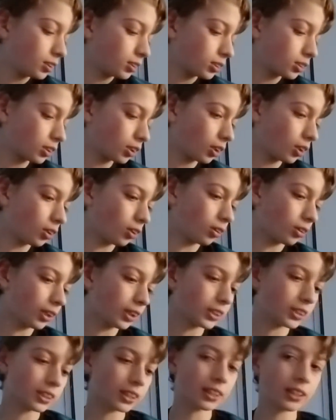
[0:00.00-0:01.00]
So
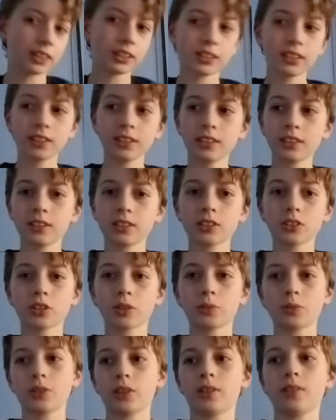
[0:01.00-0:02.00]
let's get into the
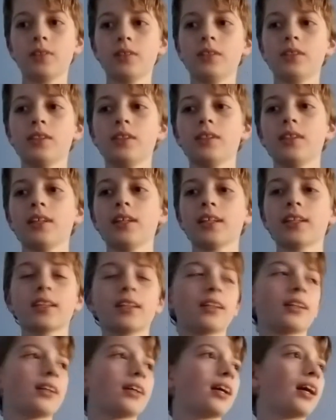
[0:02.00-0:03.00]
description. I
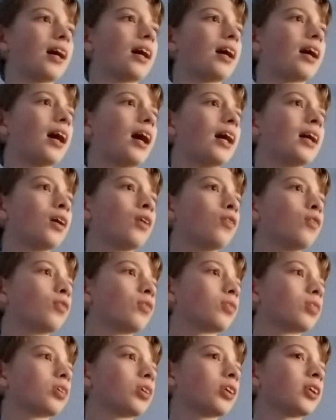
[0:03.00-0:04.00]

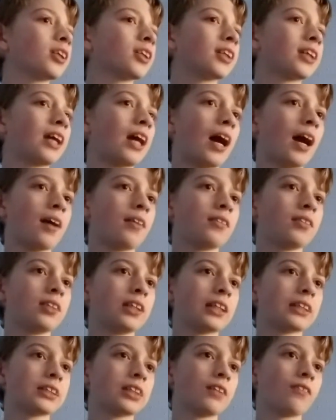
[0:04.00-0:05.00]
don't currently have the
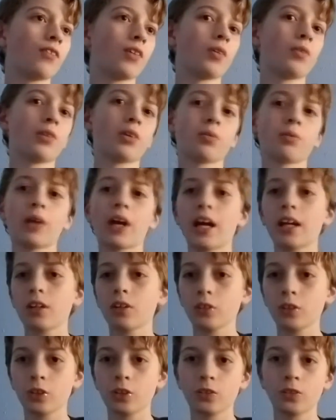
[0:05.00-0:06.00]
Destiny phone with me.
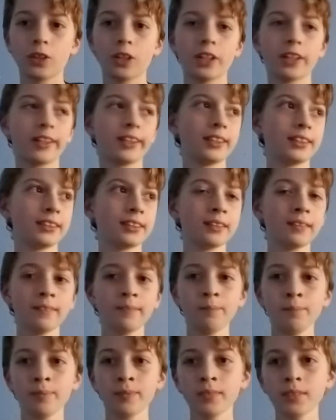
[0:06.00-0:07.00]
I don't know where it is.
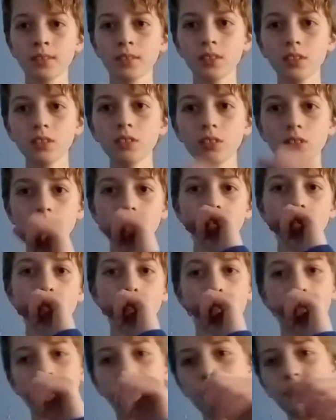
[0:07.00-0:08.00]

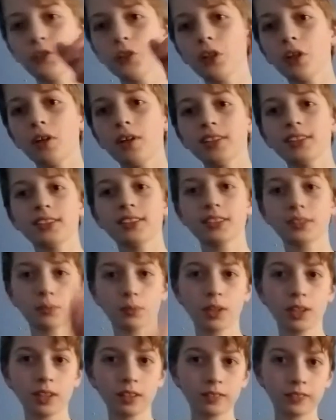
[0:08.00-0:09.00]
But if you go into
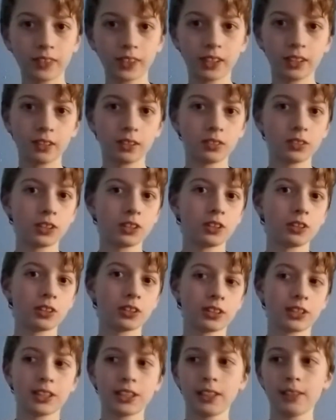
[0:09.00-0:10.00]
some other videos, you
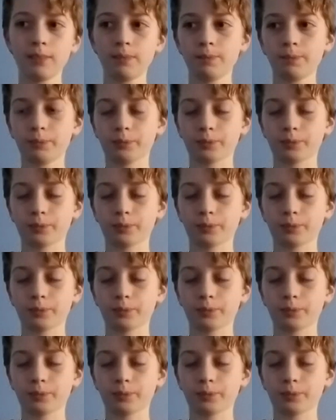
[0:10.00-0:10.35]
can see it.